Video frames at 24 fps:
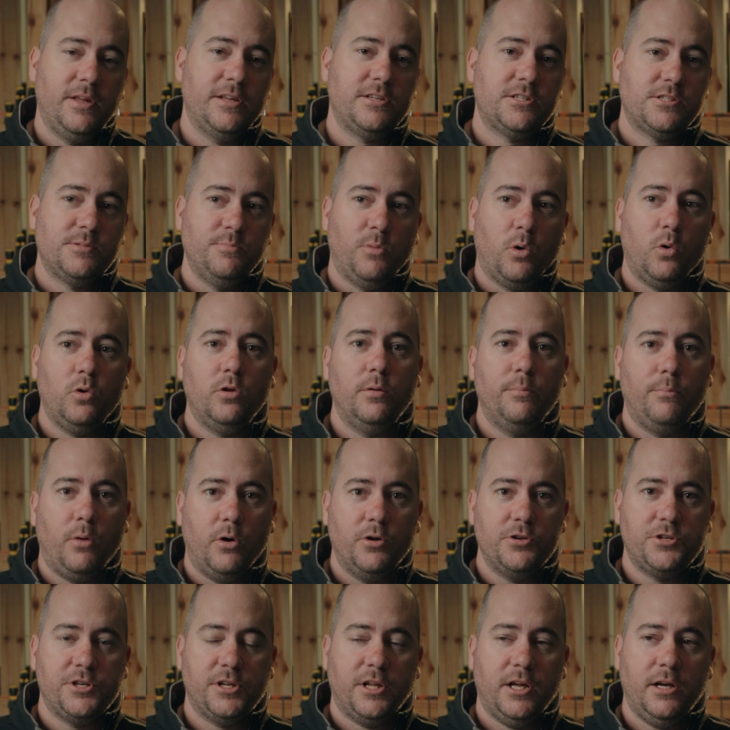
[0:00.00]
that's small and
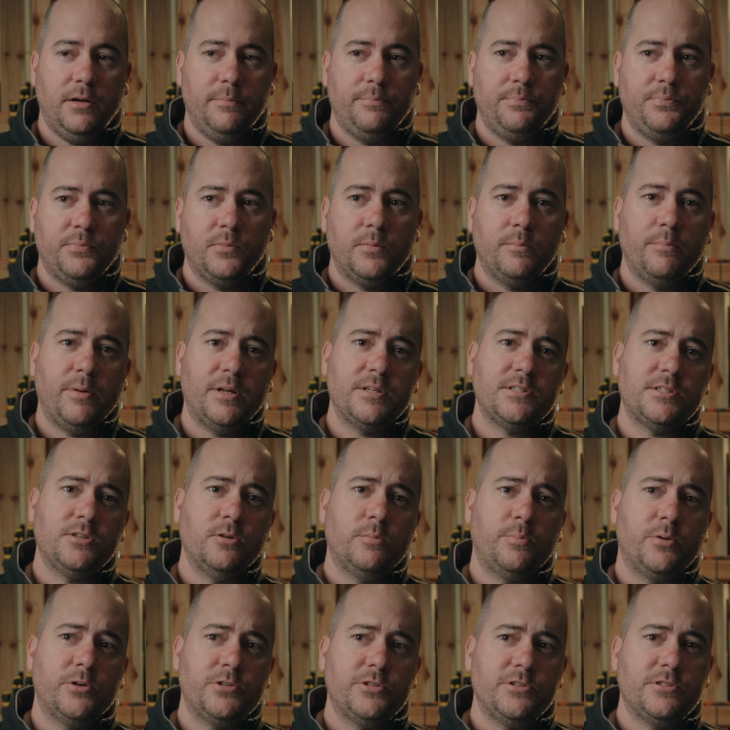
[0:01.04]
modular but still
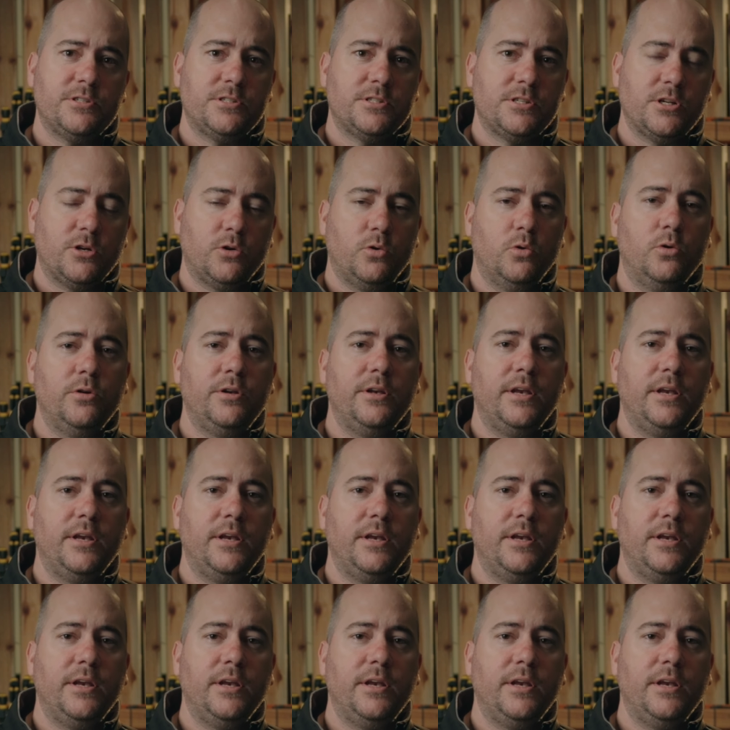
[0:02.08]
produces a good